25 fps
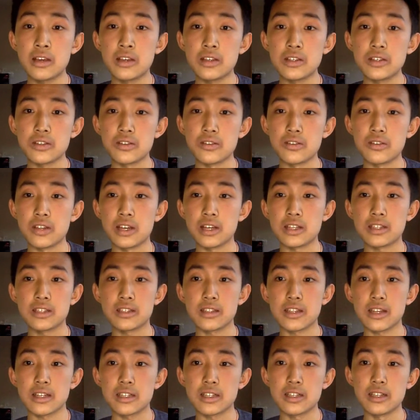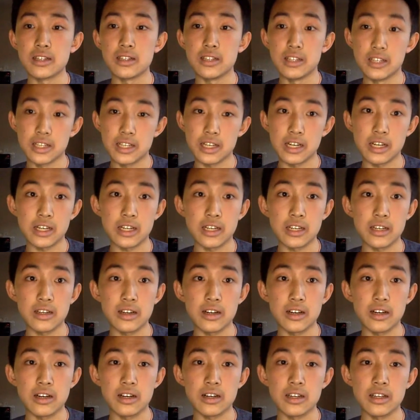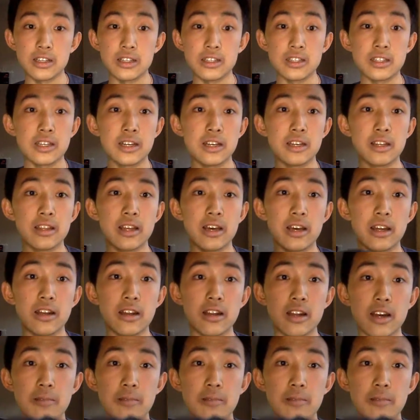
So that's a design insight that